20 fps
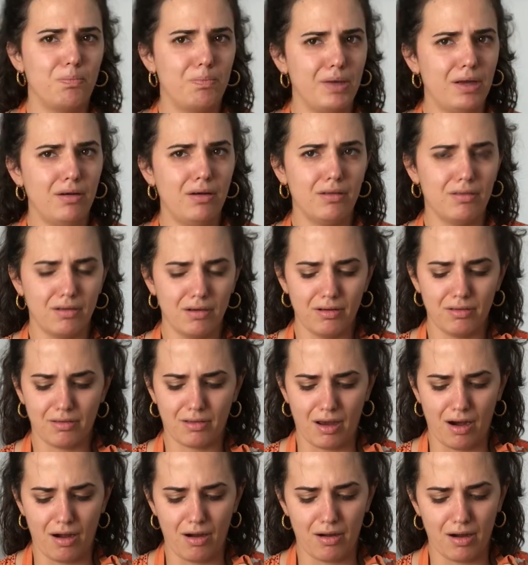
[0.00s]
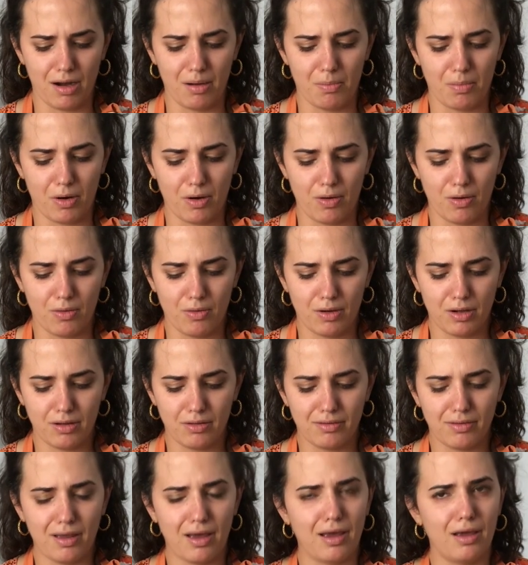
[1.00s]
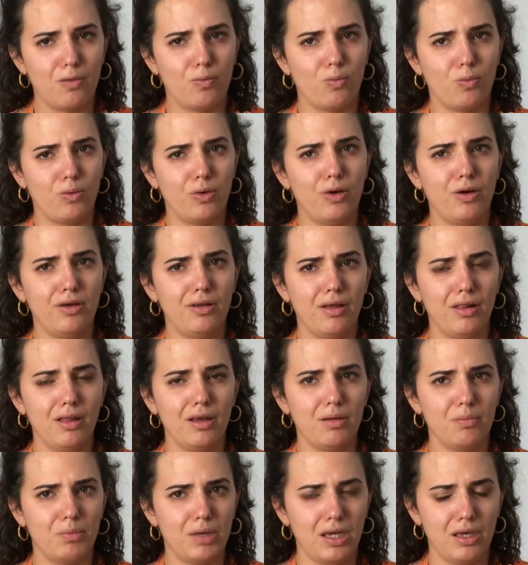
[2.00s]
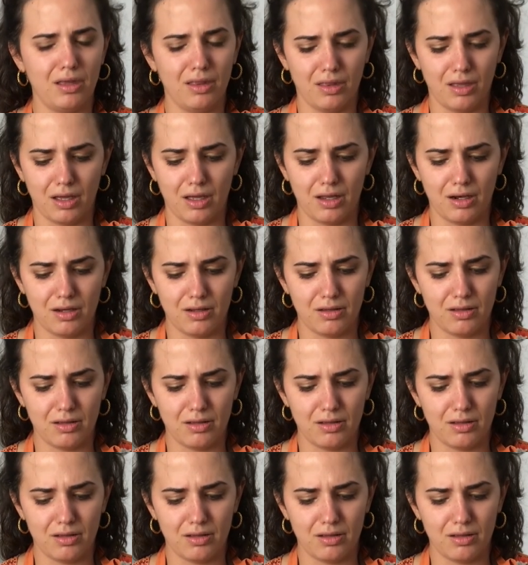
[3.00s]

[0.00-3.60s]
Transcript: beards are scary, bro, because like you're telling me that